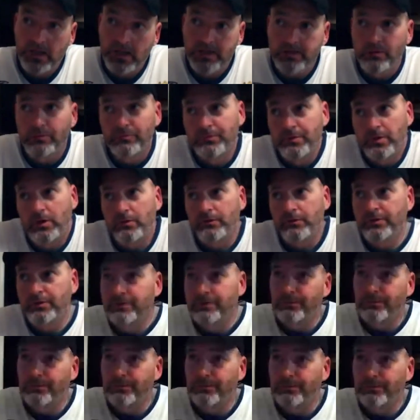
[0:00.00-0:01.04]
I don't know that
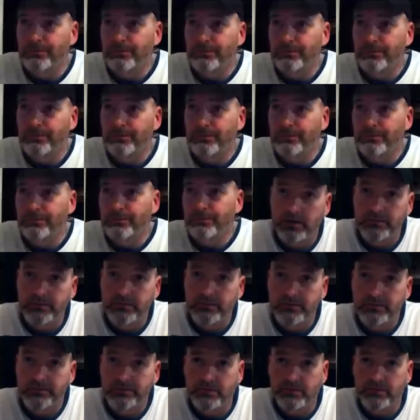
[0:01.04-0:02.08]
it works any better. I
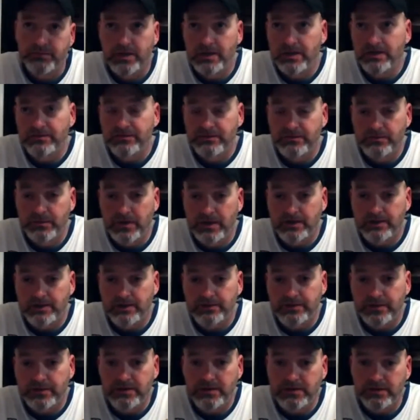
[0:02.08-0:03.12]
mean, some days you might
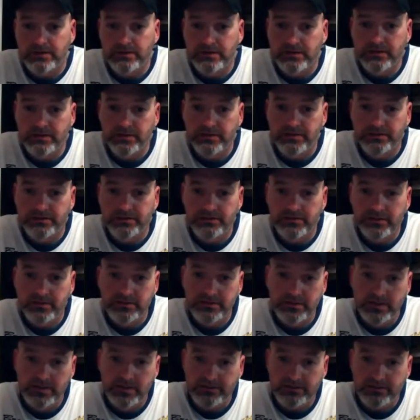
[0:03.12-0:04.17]
think it does, and then
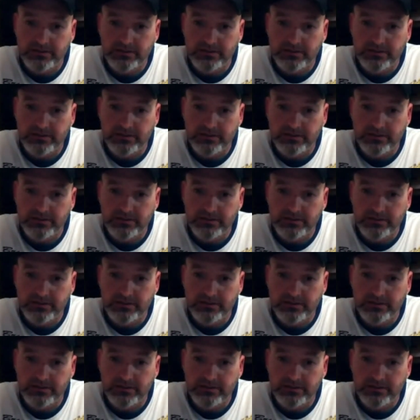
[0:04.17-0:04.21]
next